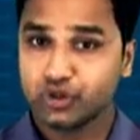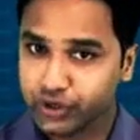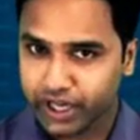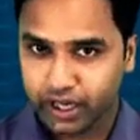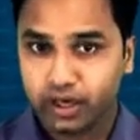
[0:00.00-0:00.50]

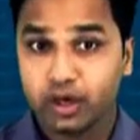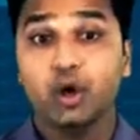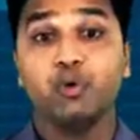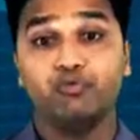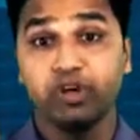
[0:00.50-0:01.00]
Today,
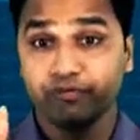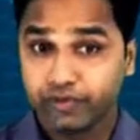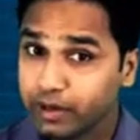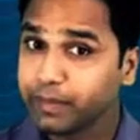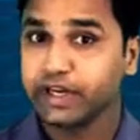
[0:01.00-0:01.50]
we
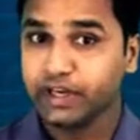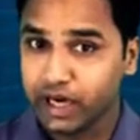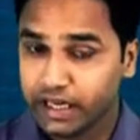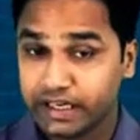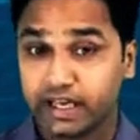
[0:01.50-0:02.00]
will be
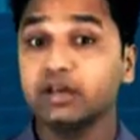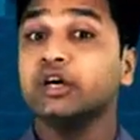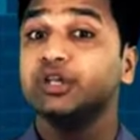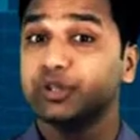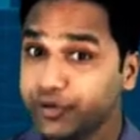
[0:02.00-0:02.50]

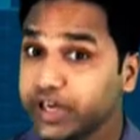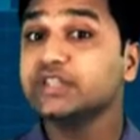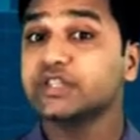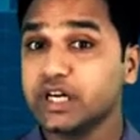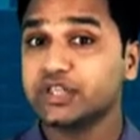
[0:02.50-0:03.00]
learning 3
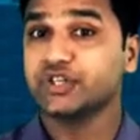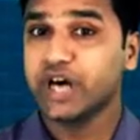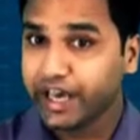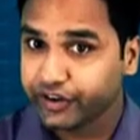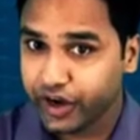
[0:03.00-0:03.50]
such
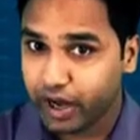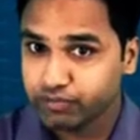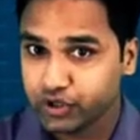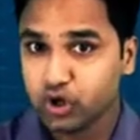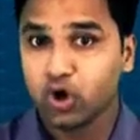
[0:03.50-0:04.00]

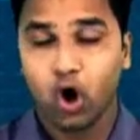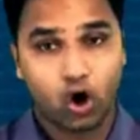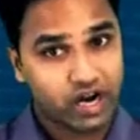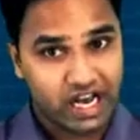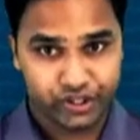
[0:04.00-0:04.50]
diagrams,
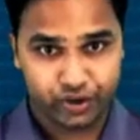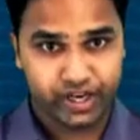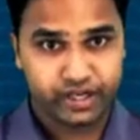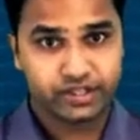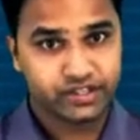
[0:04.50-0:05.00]
or as you
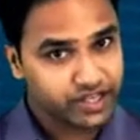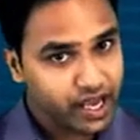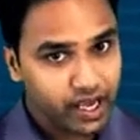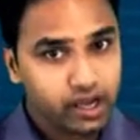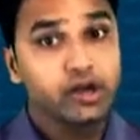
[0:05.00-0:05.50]
can
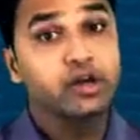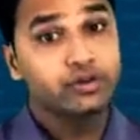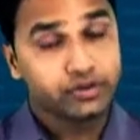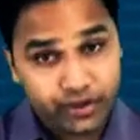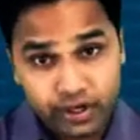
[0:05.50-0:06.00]
say,
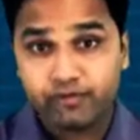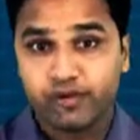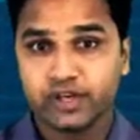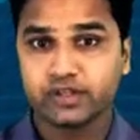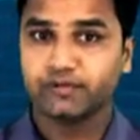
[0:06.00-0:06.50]
3
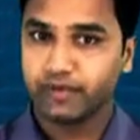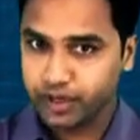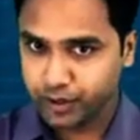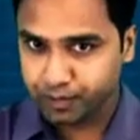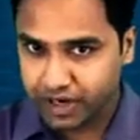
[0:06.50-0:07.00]
ways of
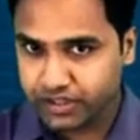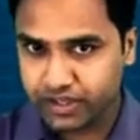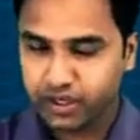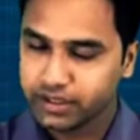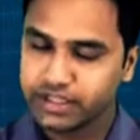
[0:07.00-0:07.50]

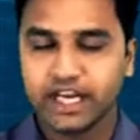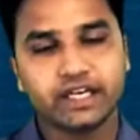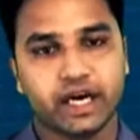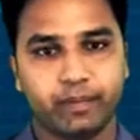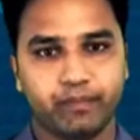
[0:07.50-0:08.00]
expressing
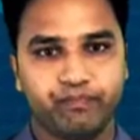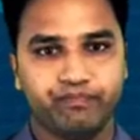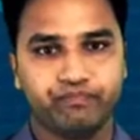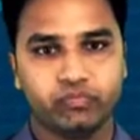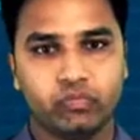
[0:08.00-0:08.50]
data.
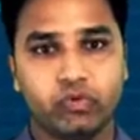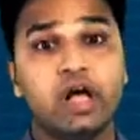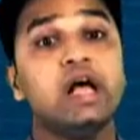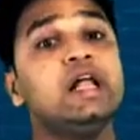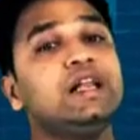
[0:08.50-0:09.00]

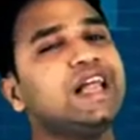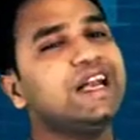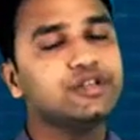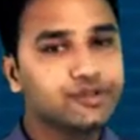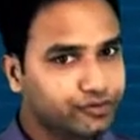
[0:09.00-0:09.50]

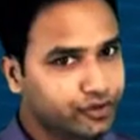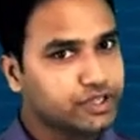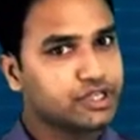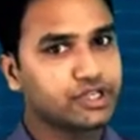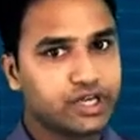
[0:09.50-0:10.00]
Let us
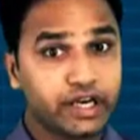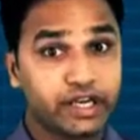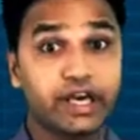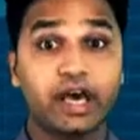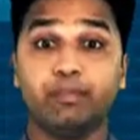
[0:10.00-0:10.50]
first
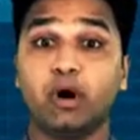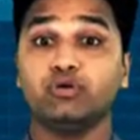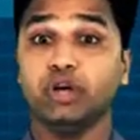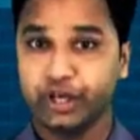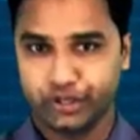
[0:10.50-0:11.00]
study
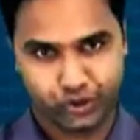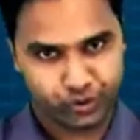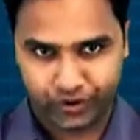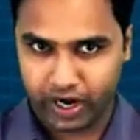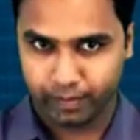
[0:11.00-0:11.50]
about the
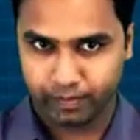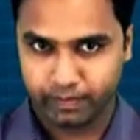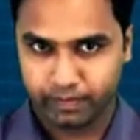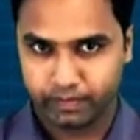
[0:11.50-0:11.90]
histogram.